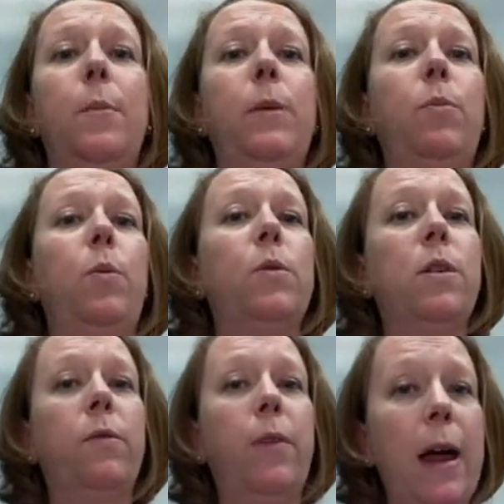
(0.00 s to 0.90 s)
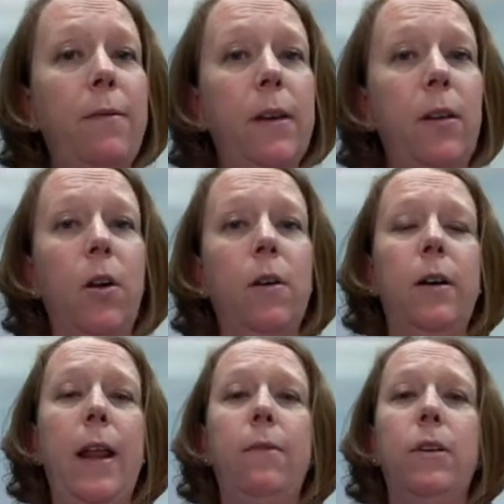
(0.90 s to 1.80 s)
People were surviving
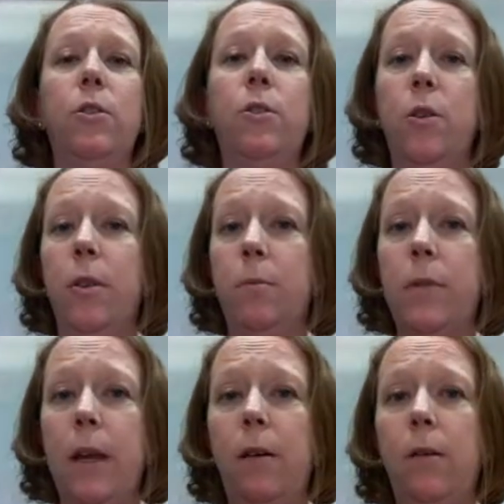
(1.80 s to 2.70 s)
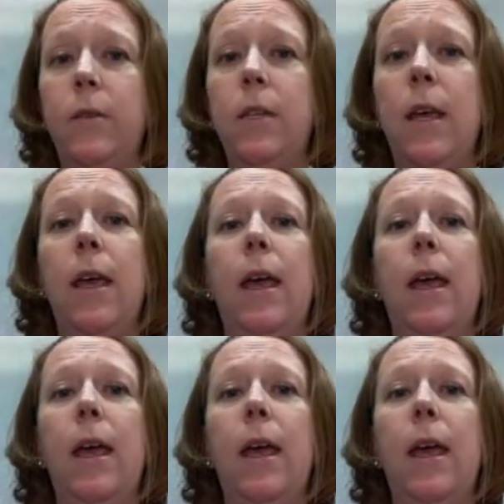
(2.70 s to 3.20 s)
longer and having children themselves.